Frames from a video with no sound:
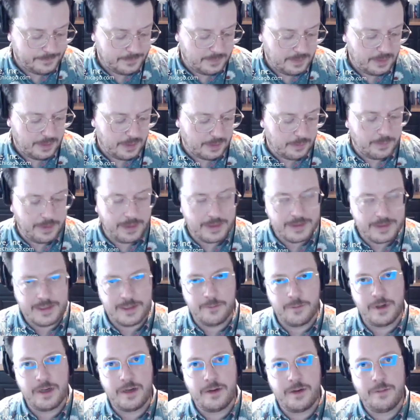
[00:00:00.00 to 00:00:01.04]
Like we had seen
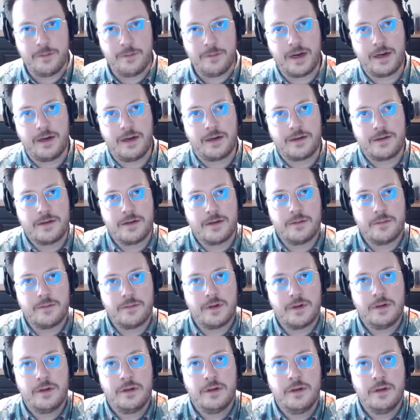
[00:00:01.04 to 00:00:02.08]
Winnie back in
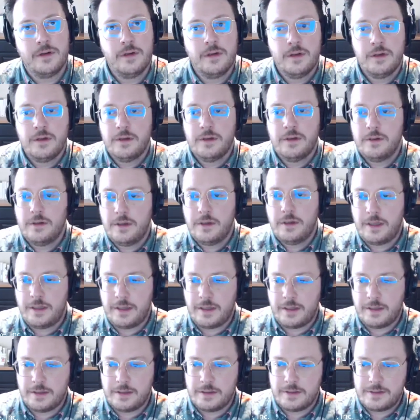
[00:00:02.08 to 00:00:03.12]
October, and
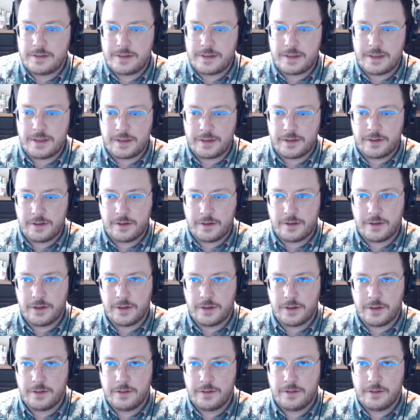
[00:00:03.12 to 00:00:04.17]
then seeing her,
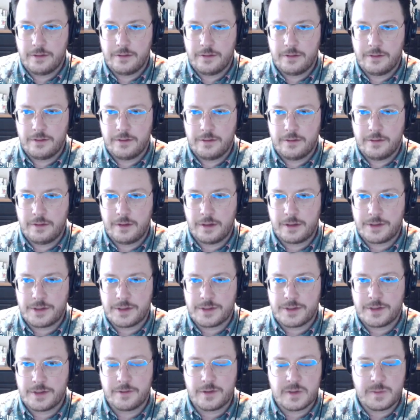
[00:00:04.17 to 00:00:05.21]
like just
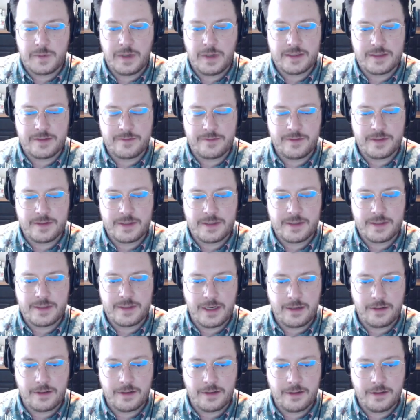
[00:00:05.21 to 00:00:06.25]
her responsiveness to
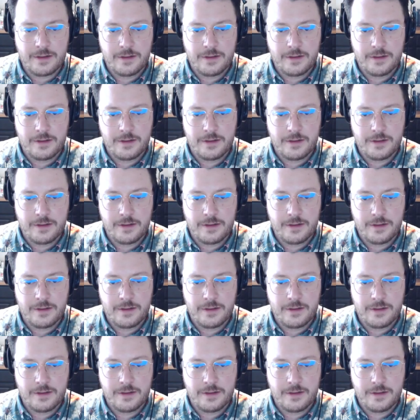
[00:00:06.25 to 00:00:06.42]
Tyler.